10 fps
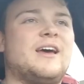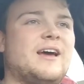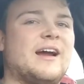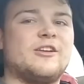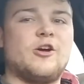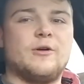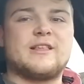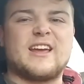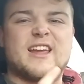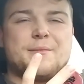I don't know. It's
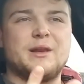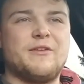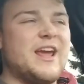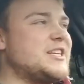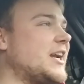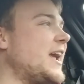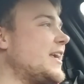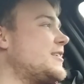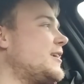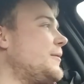like a coming of age, I
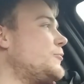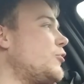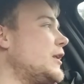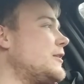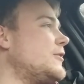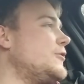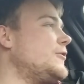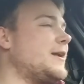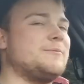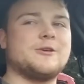guess. I'm 22
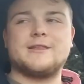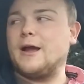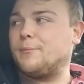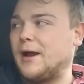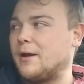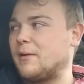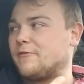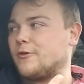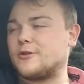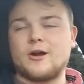and I'm just now buying my first